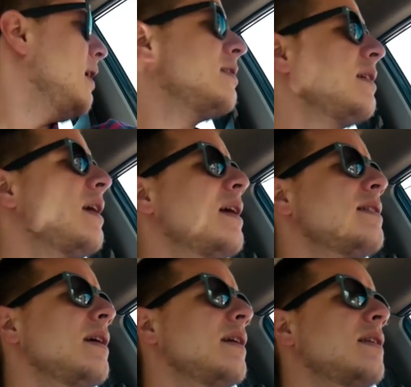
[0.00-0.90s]
It's yeah.
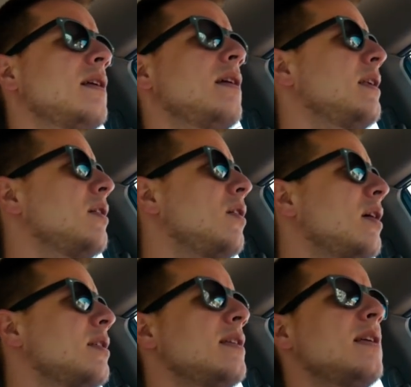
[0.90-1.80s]
It's in all
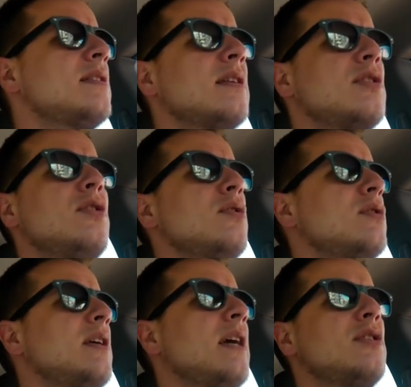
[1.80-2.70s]
honesty, it's an
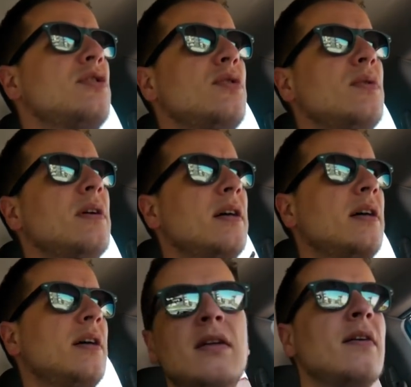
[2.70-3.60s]
excuse again to
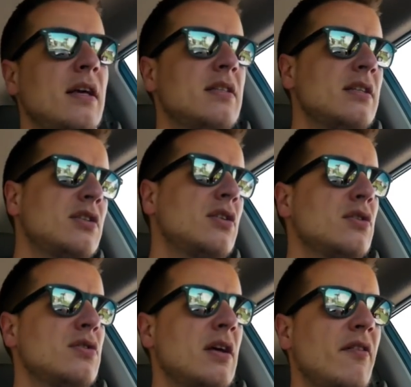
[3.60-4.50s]
uh, it's an
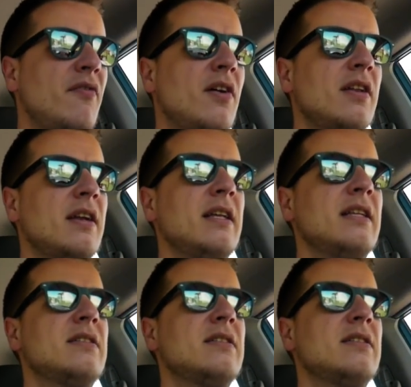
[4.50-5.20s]
excuse to have fun and eat